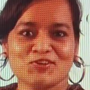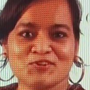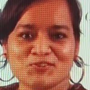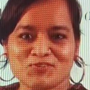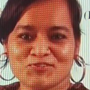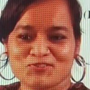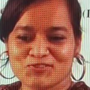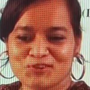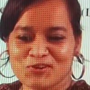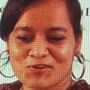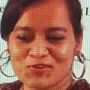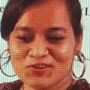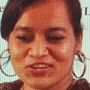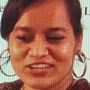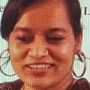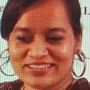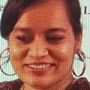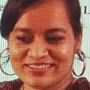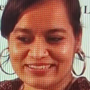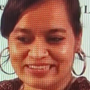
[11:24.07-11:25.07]
So
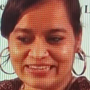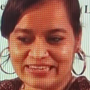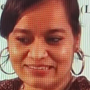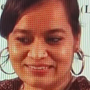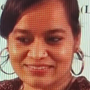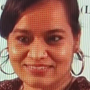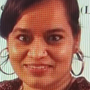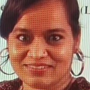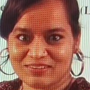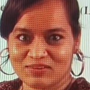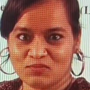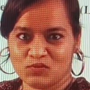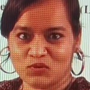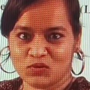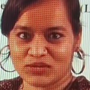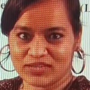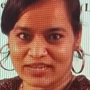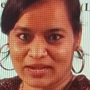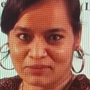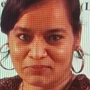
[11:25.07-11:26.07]
it takes
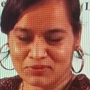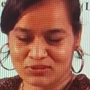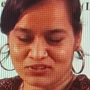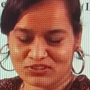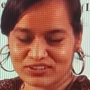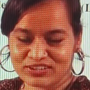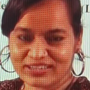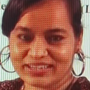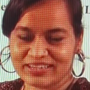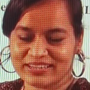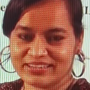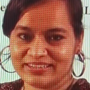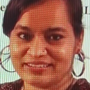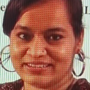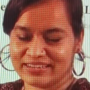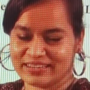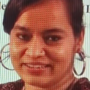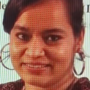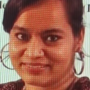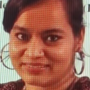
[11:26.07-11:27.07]
vocabulary, it
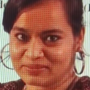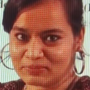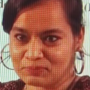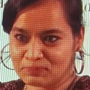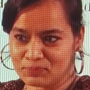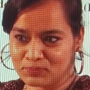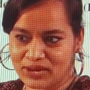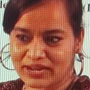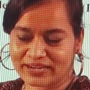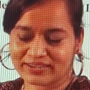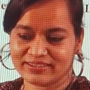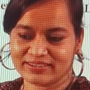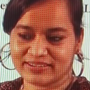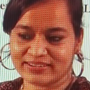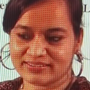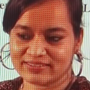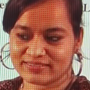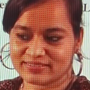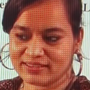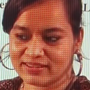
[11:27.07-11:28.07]
takes some
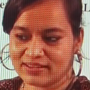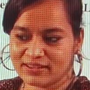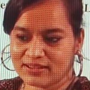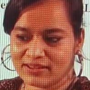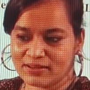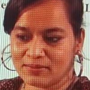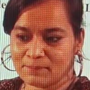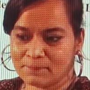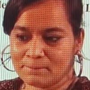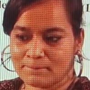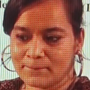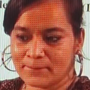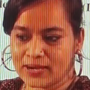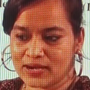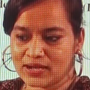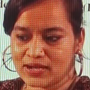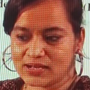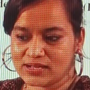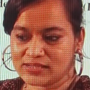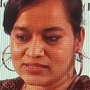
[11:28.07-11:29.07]
practice,
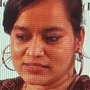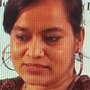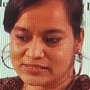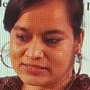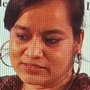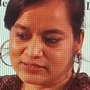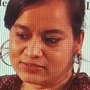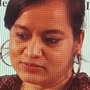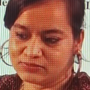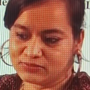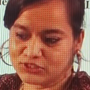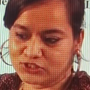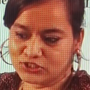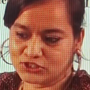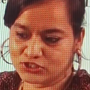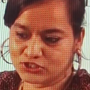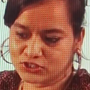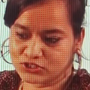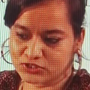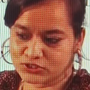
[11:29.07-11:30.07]
but we
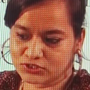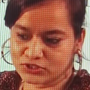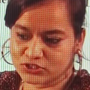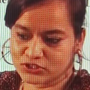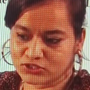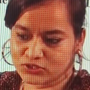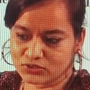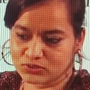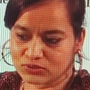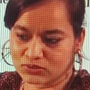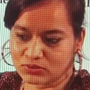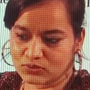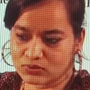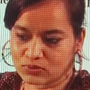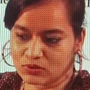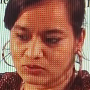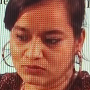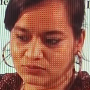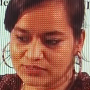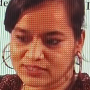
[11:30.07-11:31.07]
should
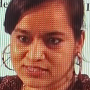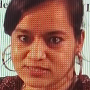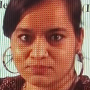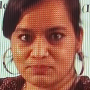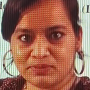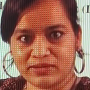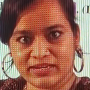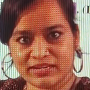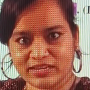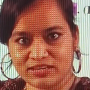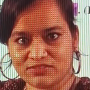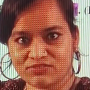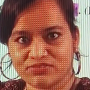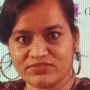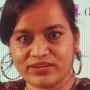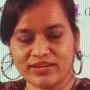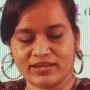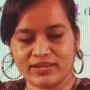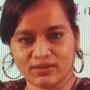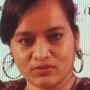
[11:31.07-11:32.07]
always believe
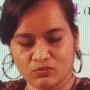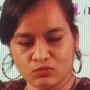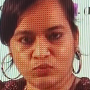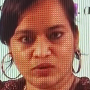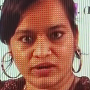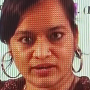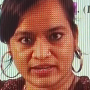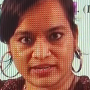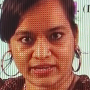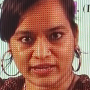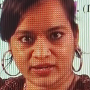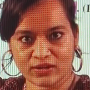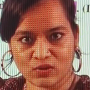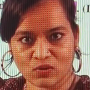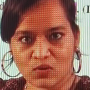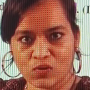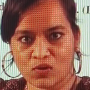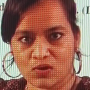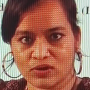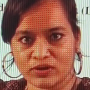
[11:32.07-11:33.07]
in working
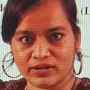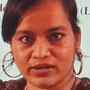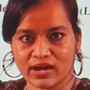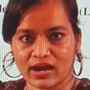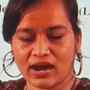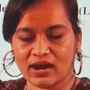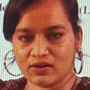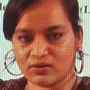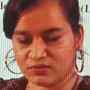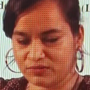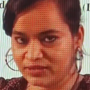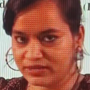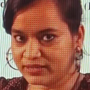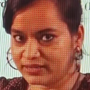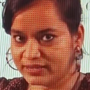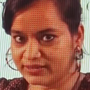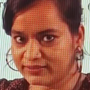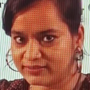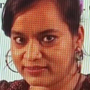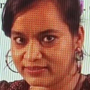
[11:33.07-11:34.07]
on our
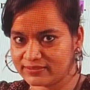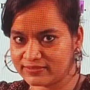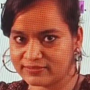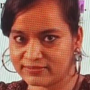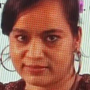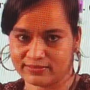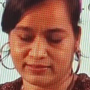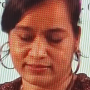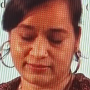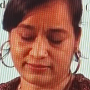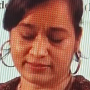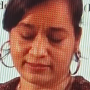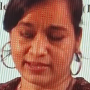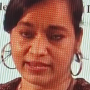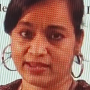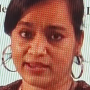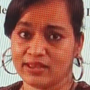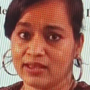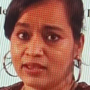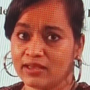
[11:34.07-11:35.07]
weaknesses. Say,
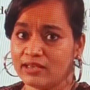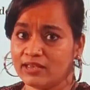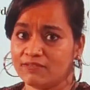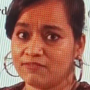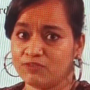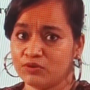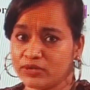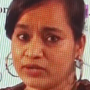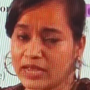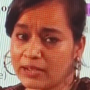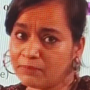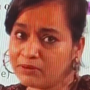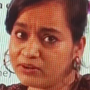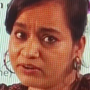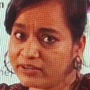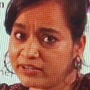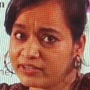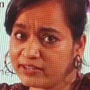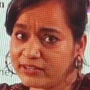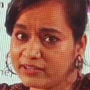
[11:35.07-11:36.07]
if
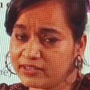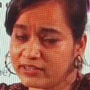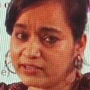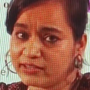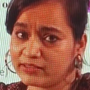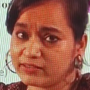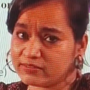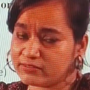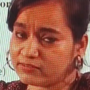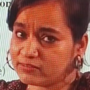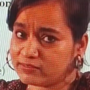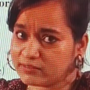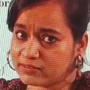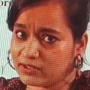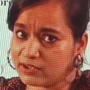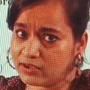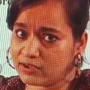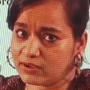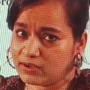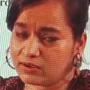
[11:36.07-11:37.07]
vocabulary is
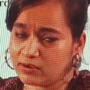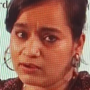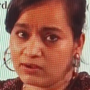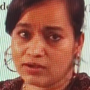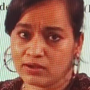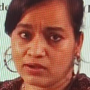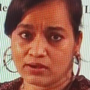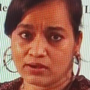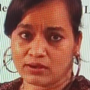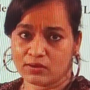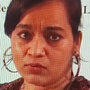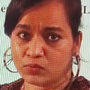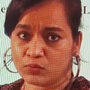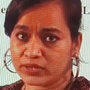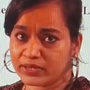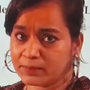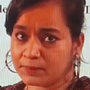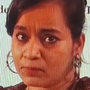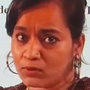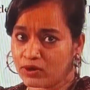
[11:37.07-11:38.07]
a
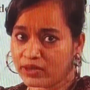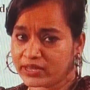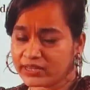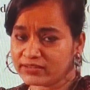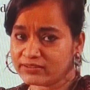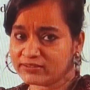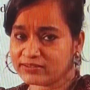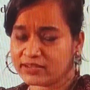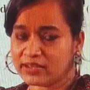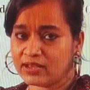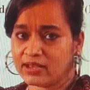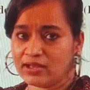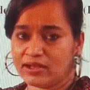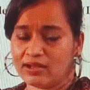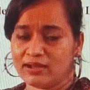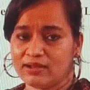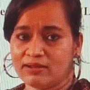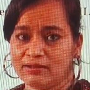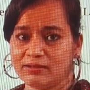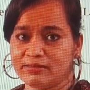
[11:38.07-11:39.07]
weak point,
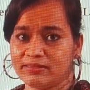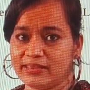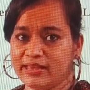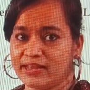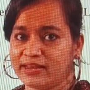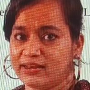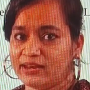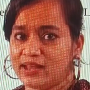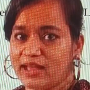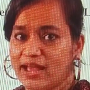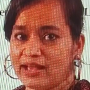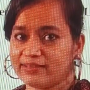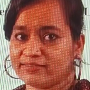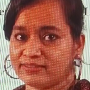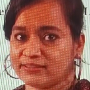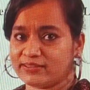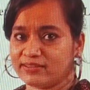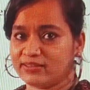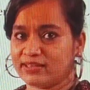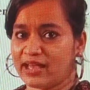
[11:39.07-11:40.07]
then as
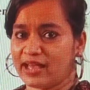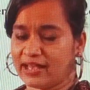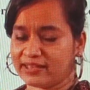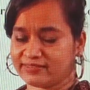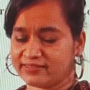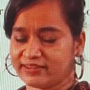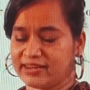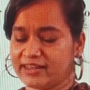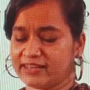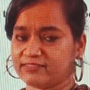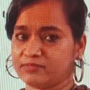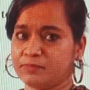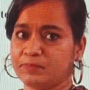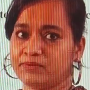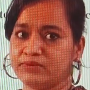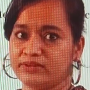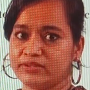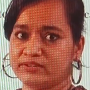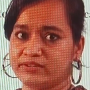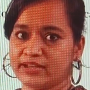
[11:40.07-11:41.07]
an
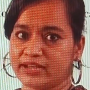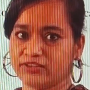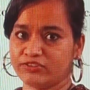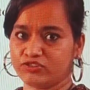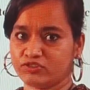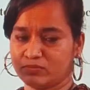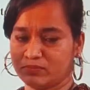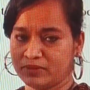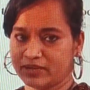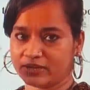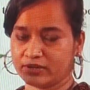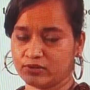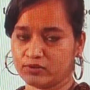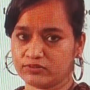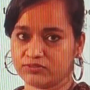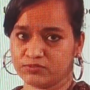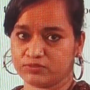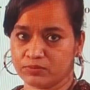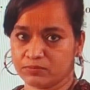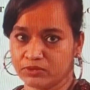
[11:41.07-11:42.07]
aspirant, I should make
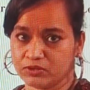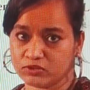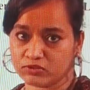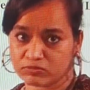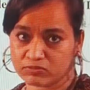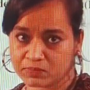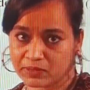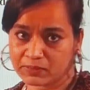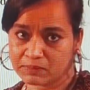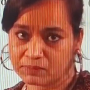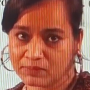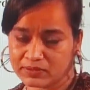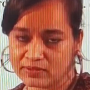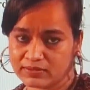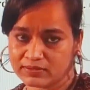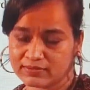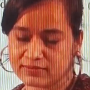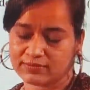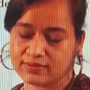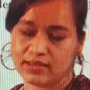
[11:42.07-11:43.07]
notes from
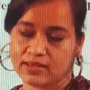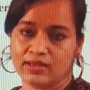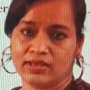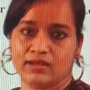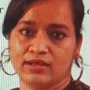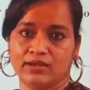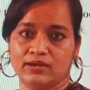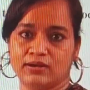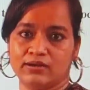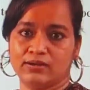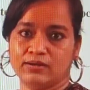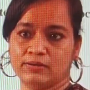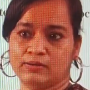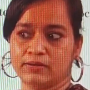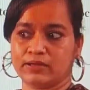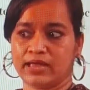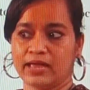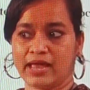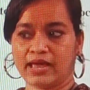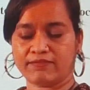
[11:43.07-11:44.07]
newspapers.
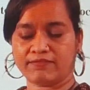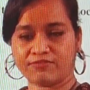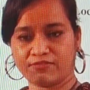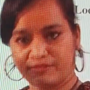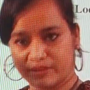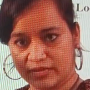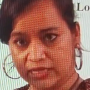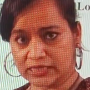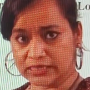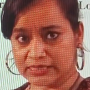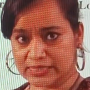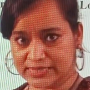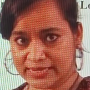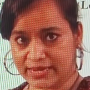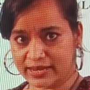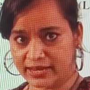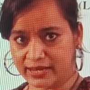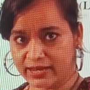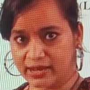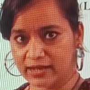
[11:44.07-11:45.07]
Every
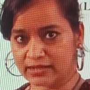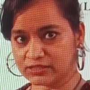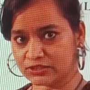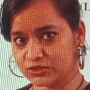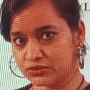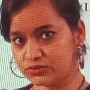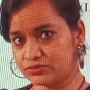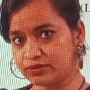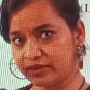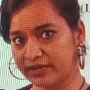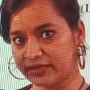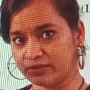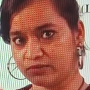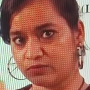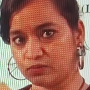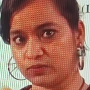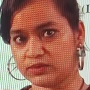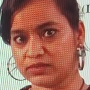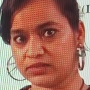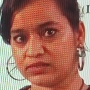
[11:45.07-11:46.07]
day I should write
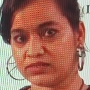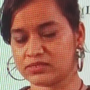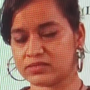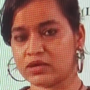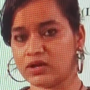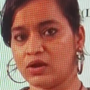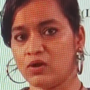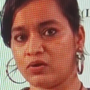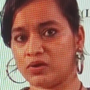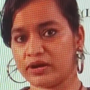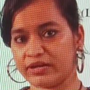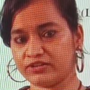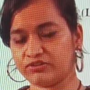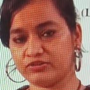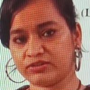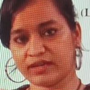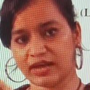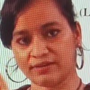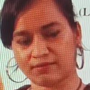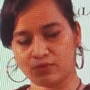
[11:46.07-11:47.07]
words, or I
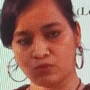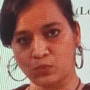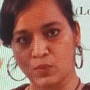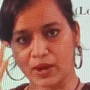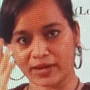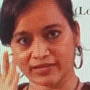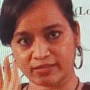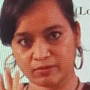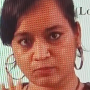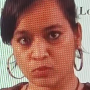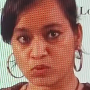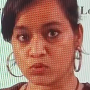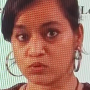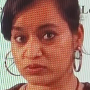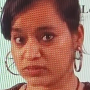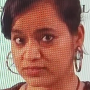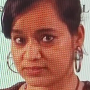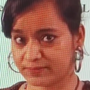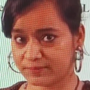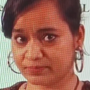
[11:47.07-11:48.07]
should have a
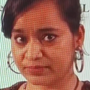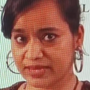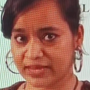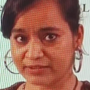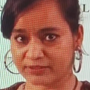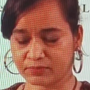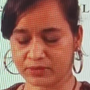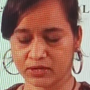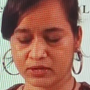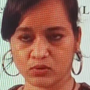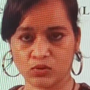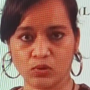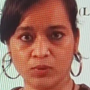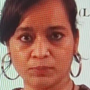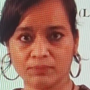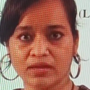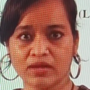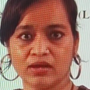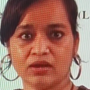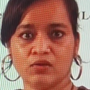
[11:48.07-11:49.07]
whiteboard at my
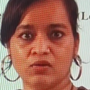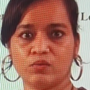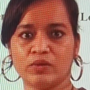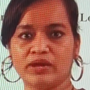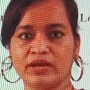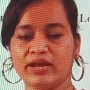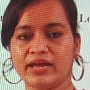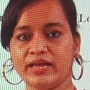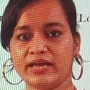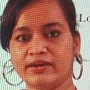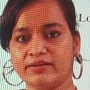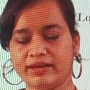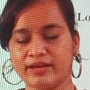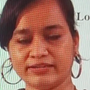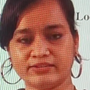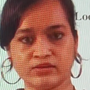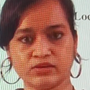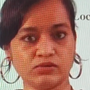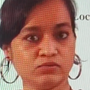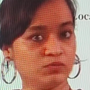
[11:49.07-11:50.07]
home where I write
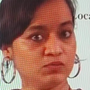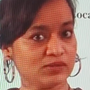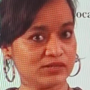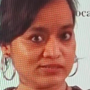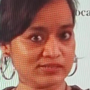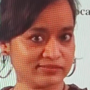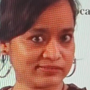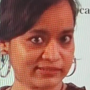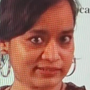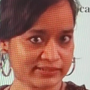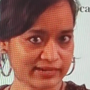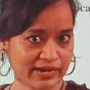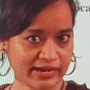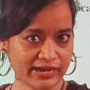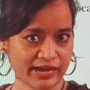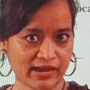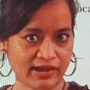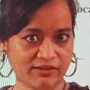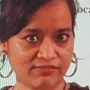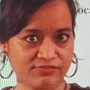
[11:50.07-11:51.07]
down words that I
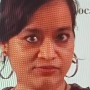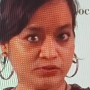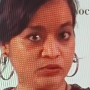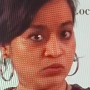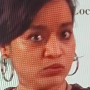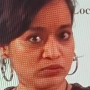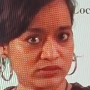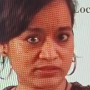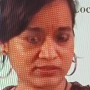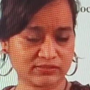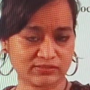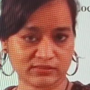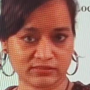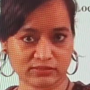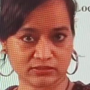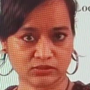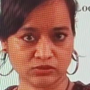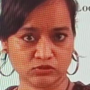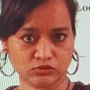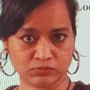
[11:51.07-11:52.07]
have noticed in the
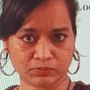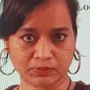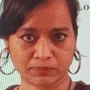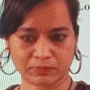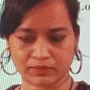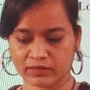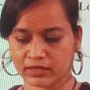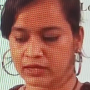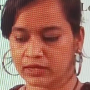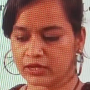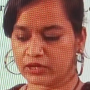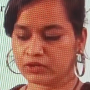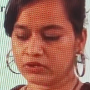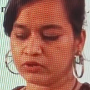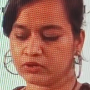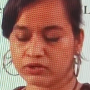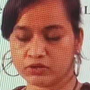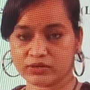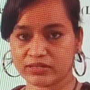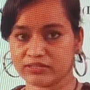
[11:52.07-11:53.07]
newspaper.
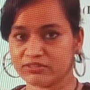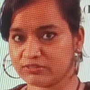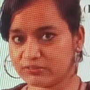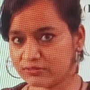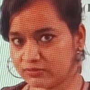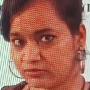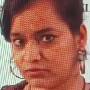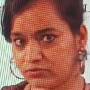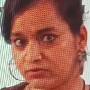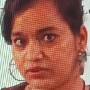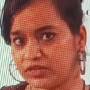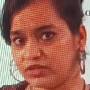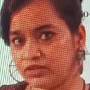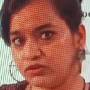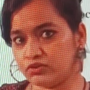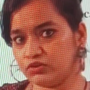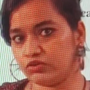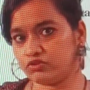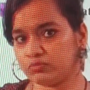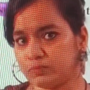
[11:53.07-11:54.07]
You can just read your
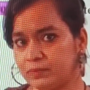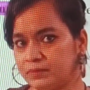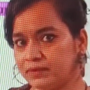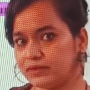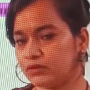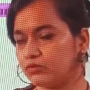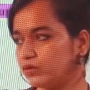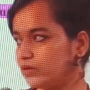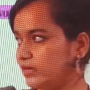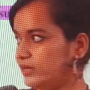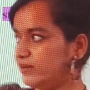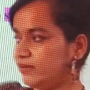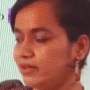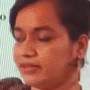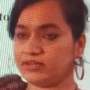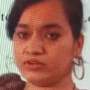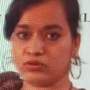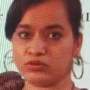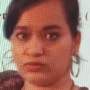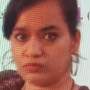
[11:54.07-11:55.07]
newspaper and quickly write
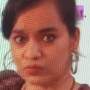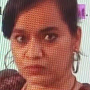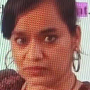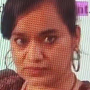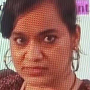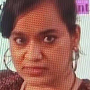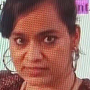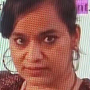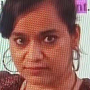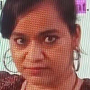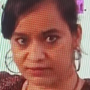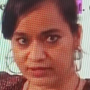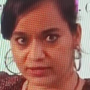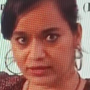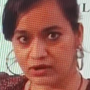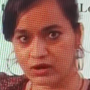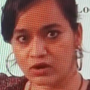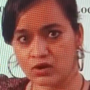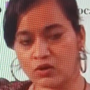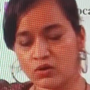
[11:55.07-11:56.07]
down a word somewhere,
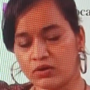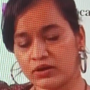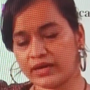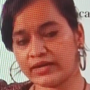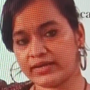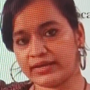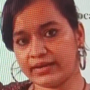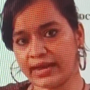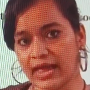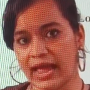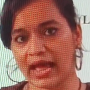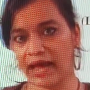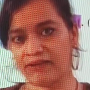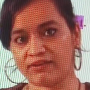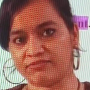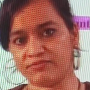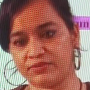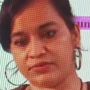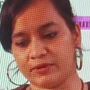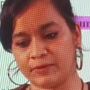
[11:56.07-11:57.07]
or I can
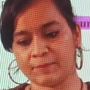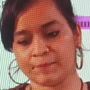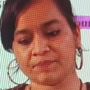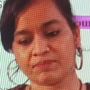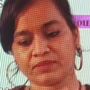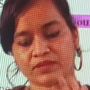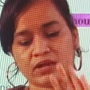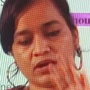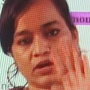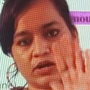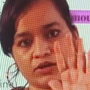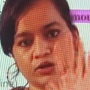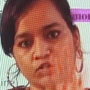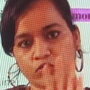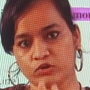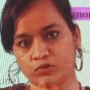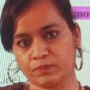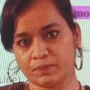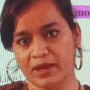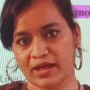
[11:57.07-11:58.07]
have a
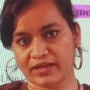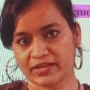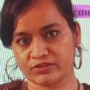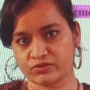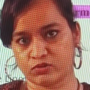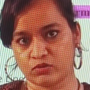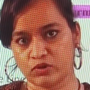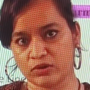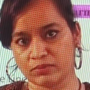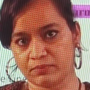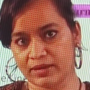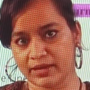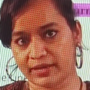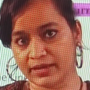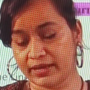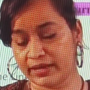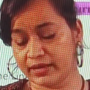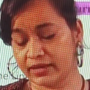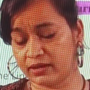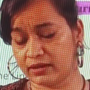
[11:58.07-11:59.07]
notepad on
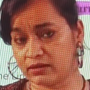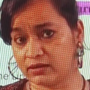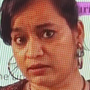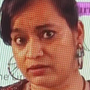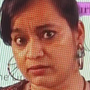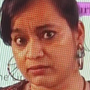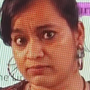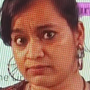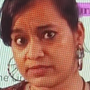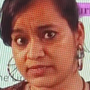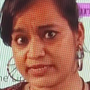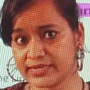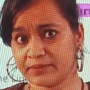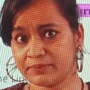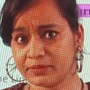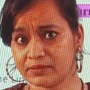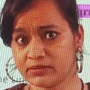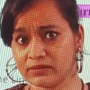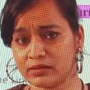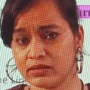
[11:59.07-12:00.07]
my
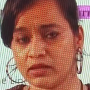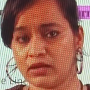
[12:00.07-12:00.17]
table.